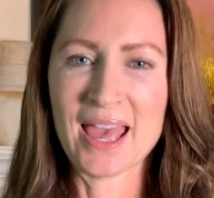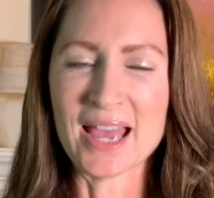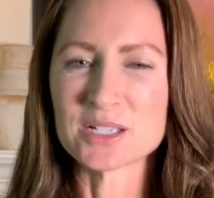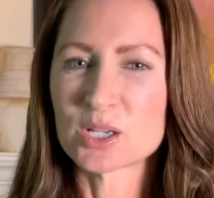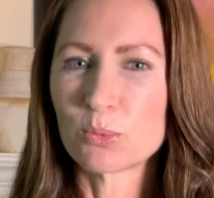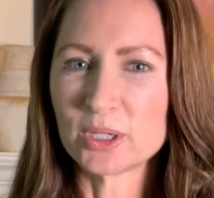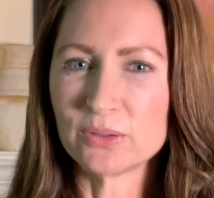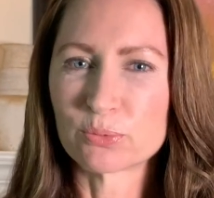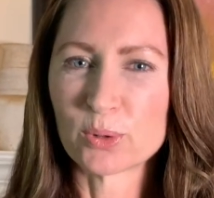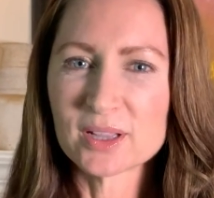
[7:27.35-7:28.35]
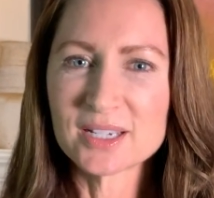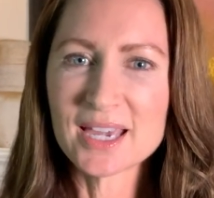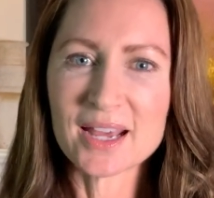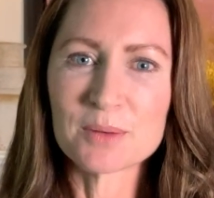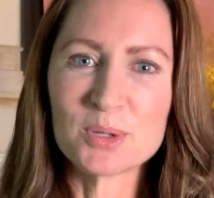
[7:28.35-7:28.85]
And so what you've really
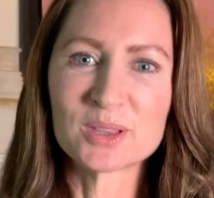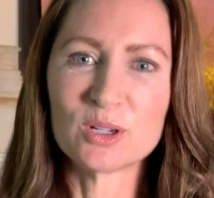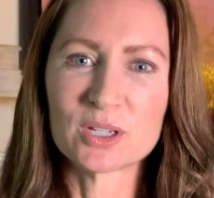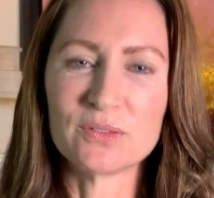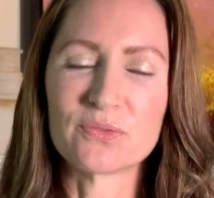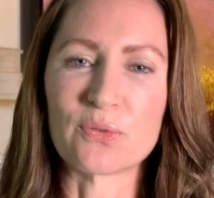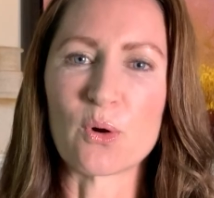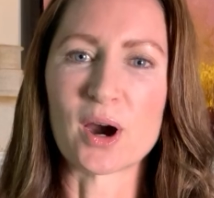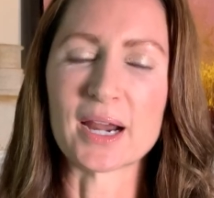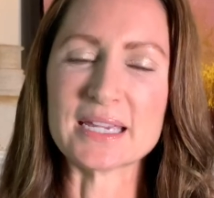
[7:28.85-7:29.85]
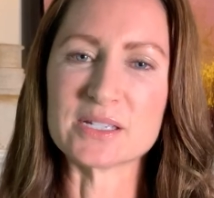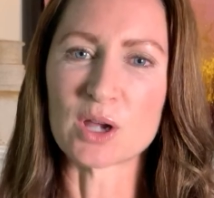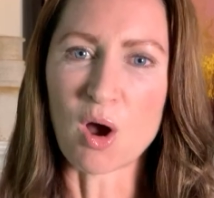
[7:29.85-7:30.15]
got to be looking for is,